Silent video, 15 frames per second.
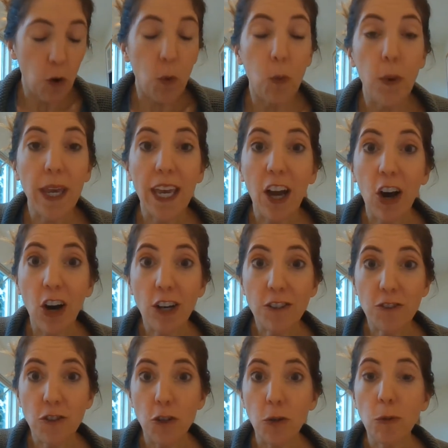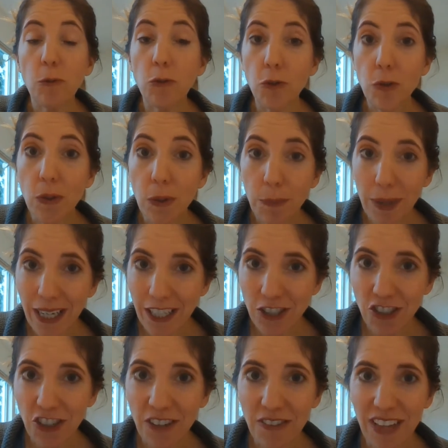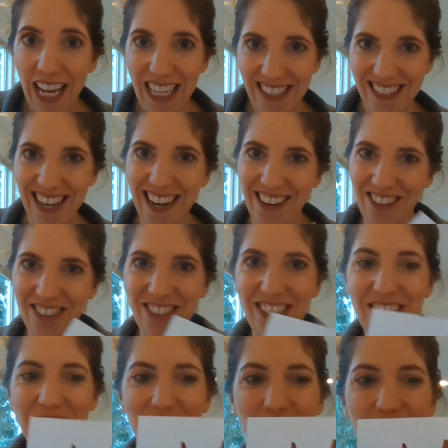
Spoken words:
We also drew a picture of that sound.